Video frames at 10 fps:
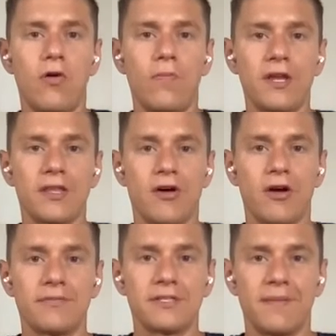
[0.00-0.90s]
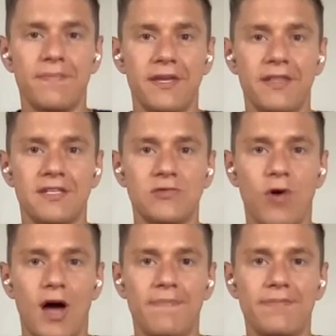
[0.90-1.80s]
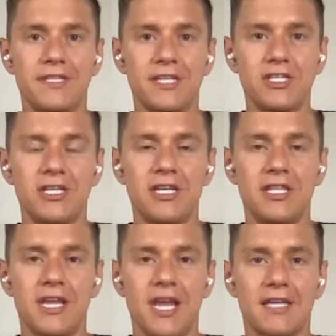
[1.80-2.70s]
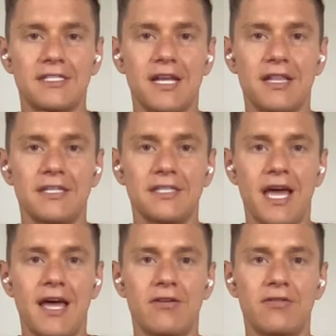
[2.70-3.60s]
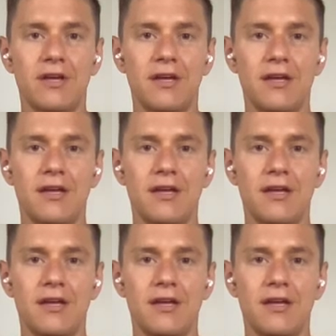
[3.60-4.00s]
opening the arms up in this wide position, and then exhaling down,